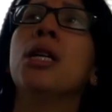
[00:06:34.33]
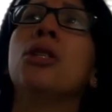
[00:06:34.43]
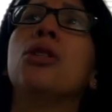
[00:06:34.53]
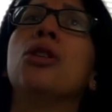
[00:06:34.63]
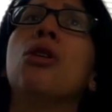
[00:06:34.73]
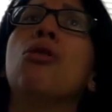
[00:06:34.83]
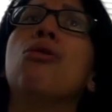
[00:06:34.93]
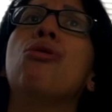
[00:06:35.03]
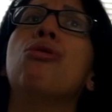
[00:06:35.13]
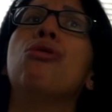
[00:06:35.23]

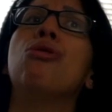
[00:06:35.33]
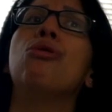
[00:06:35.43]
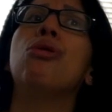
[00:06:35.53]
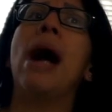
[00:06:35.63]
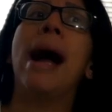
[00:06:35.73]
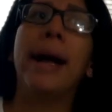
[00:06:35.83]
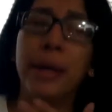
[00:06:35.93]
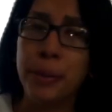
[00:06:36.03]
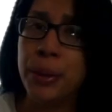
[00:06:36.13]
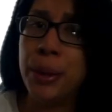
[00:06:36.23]
So I
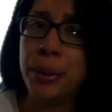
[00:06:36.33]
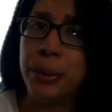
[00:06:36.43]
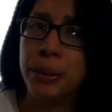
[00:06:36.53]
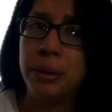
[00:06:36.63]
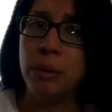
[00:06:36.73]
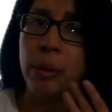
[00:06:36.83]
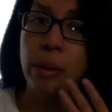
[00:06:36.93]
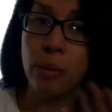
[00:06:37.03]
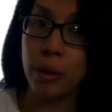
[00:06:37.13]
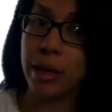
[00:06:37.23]
don't know.
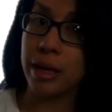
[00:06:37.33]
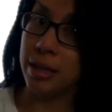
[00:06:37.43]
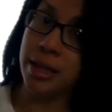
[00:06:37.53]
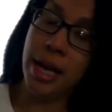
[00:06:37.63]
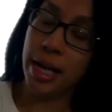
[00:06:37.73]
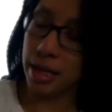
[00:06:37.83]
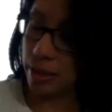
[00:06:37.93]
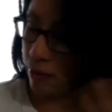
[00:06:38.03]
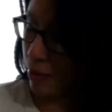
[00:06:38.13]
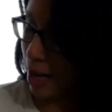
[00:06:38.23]
We will see, I
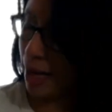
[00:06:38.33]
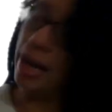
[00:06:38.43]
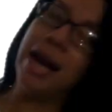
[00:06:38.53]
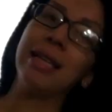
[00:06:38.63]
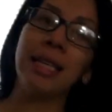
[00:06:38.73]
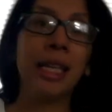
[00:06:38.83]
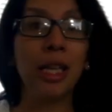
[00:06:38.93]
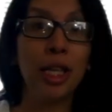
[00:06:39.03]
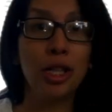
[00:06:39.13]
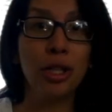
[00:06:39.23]
guess, if that has
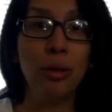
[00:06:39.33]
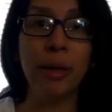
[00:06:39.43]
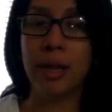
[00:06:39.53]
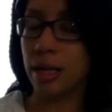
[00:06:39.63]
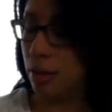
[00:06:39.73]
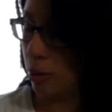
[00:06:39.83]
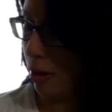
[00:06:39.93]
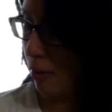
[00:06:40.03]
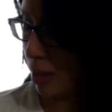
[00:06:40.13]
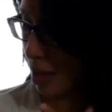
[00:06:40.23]
anything to do with it or
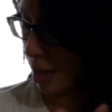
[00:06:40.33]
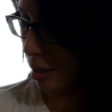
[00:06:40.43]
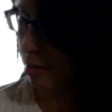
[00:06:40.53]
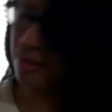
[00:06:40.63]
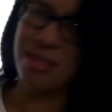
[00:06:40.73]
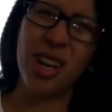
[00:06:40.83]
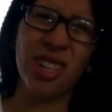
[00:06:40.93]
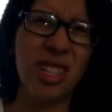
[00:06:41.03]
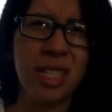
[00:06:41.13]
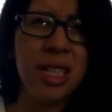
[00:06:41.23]
if it's
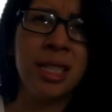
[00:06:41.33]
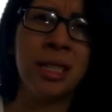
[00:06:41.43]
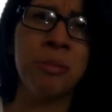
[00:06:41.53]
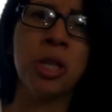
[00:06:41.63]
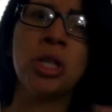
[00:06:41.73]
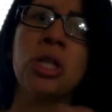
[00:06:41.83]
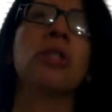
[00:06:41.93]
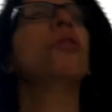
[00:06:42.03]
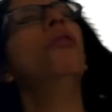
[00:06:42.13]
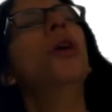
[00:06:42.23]
doctors didn't seem concerned.
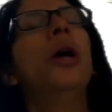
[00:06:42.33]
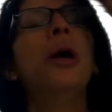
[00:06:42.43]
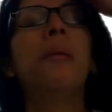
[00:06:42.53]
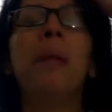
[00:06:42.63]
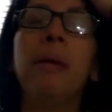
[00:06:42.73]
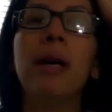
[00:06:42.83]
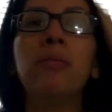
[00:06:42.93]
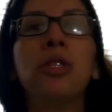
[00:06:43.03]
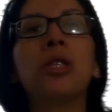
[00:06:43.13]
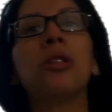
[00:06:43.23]
So maybe
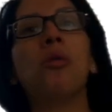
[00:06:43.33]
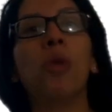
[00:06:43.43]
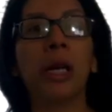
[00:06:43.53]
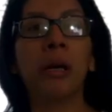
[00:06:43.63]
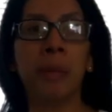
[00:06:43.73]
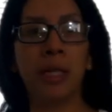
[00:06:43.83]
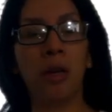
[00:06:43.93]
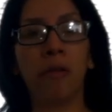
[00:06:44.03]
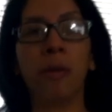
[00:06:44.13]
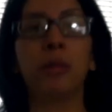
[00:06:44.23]
I'm just working
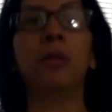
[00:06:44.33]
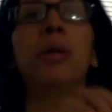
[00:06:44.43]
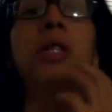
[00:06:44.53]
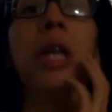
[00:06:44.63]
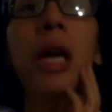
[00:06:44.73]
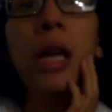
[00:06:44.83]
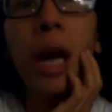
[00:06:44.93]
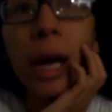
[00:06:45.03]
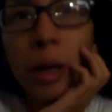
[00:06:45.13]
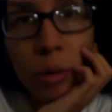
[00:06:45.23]
myself up too much and
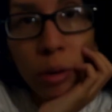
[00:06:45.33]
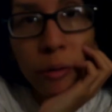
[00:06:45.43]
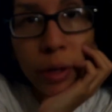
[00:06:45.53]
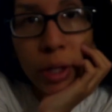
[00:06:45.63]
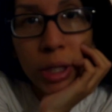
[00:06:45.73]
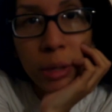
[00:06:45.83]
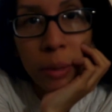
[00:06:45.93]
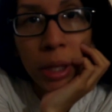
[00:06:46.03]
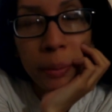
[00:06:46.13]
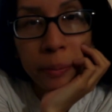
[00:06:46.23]
I don't know if you could see
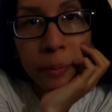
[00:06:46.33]
me.